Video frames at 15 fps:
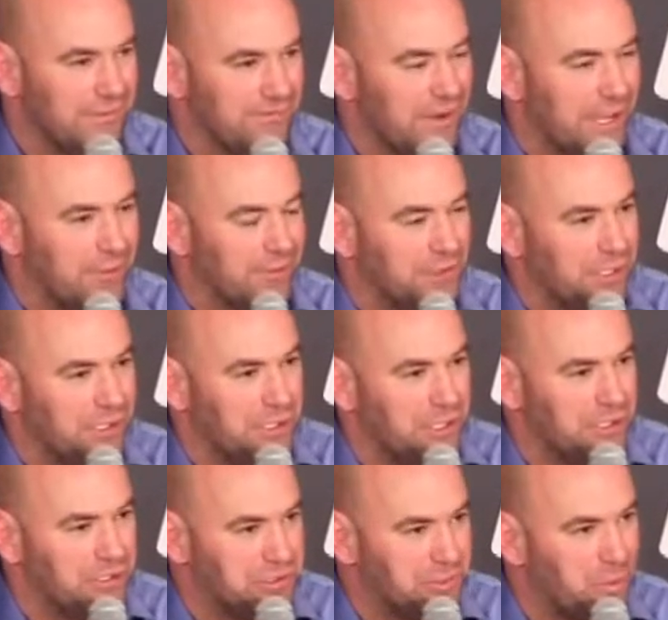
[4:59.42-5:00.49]
fighter in
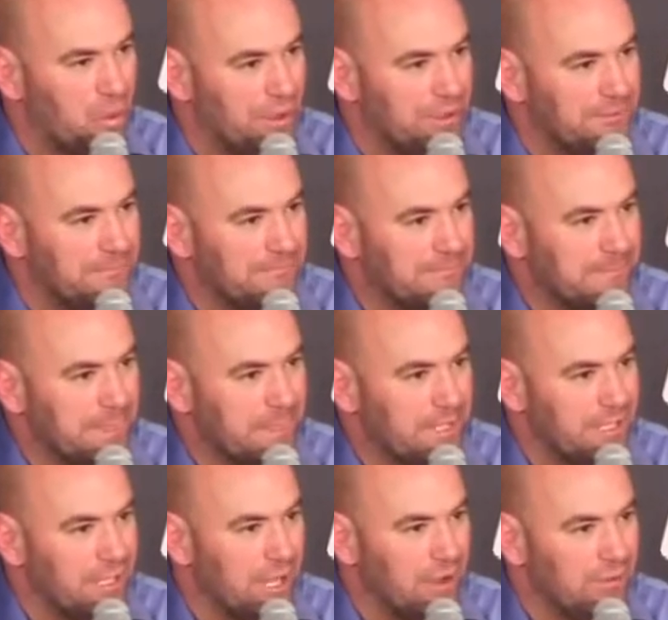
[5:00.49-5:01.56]
the sport.
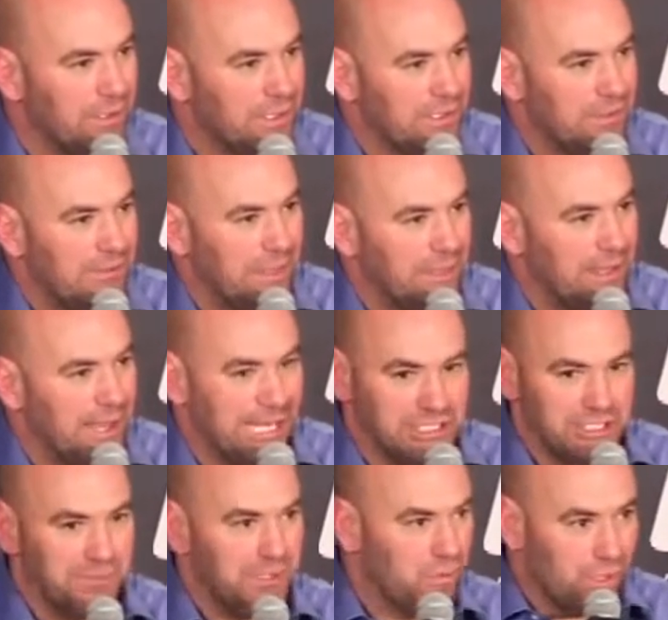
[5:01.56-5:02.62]
You know, I
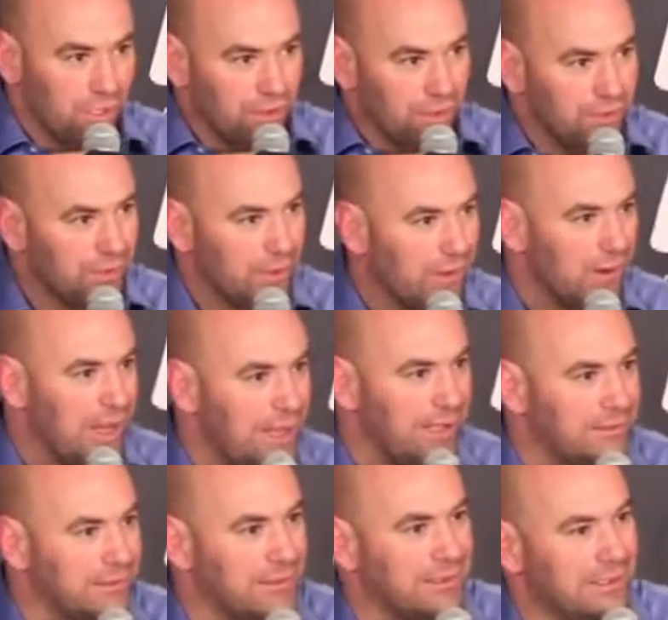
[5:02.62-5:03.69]
should be, woohoo, all
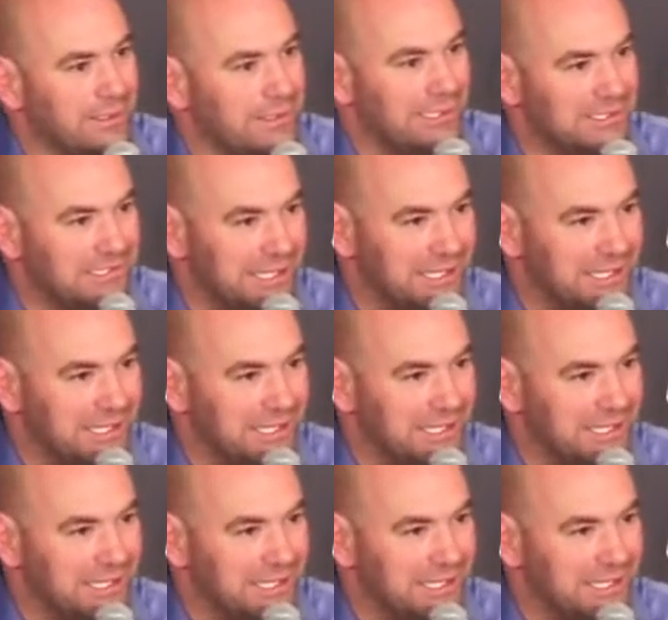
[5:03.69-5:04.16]
right, These